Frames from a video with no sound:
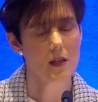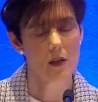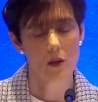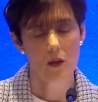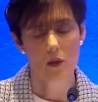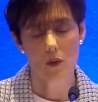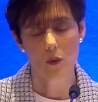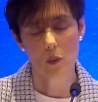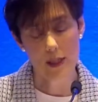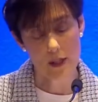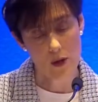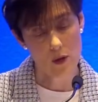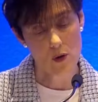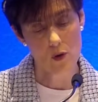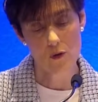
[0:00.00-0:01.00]
We
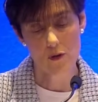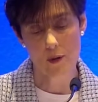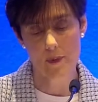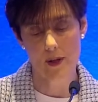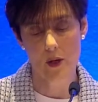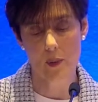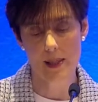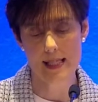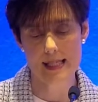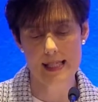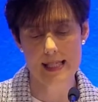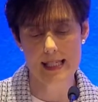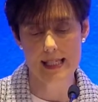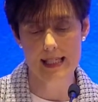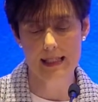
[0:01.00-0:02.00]
know from the
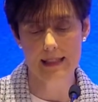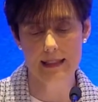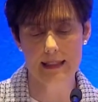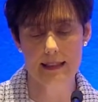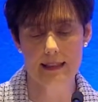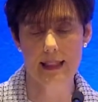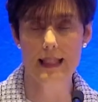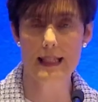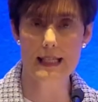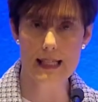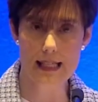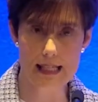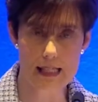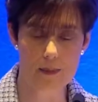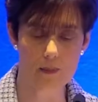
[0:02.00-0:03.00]
OECD that it
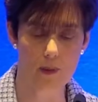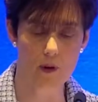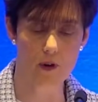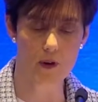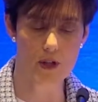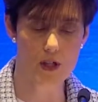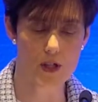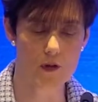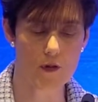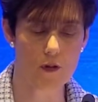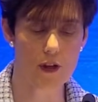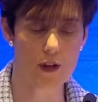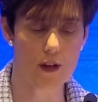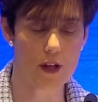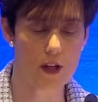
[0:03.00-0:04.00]
is important for
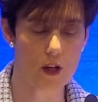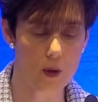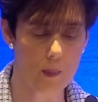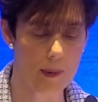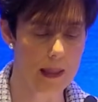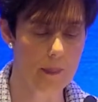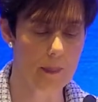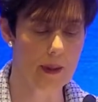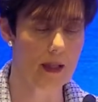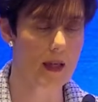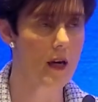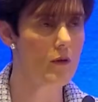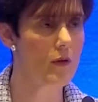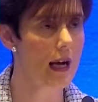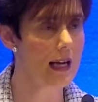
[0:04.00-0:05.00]
young people
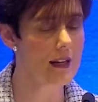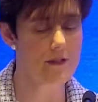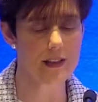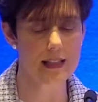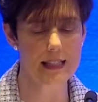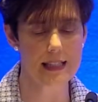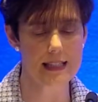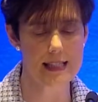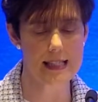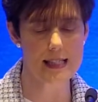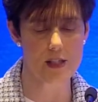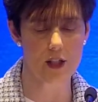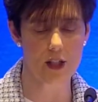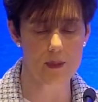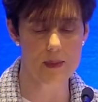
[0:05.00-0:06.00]
arriving in these
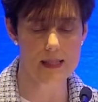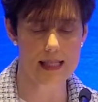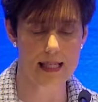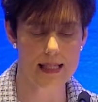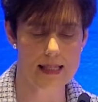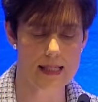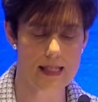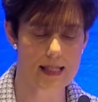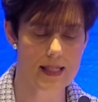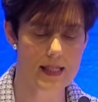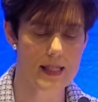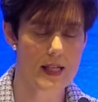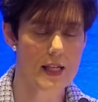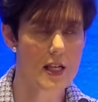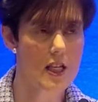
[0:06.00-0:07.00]
circumstances
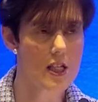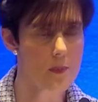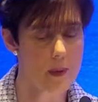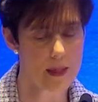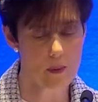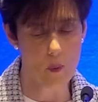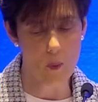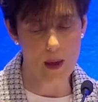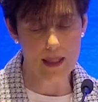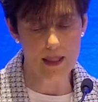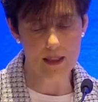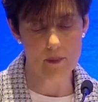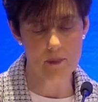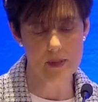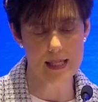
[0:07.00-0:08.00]
to be
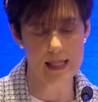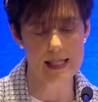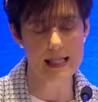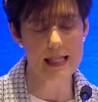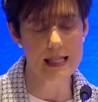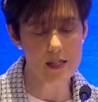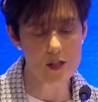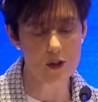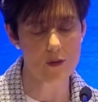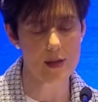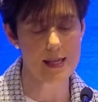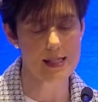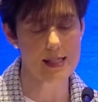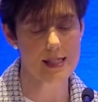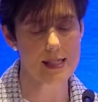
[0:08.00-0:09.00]
welcomed and
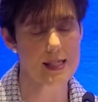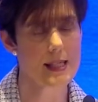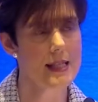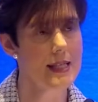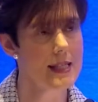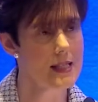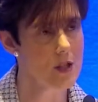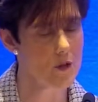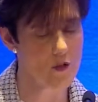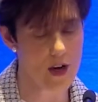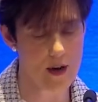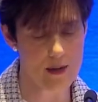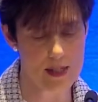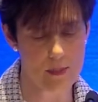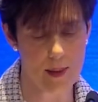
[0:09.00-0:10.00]
integrated insofar
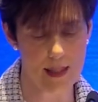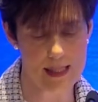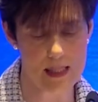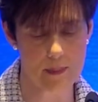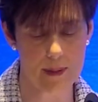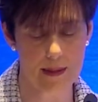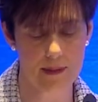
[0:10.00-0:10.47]
as possible,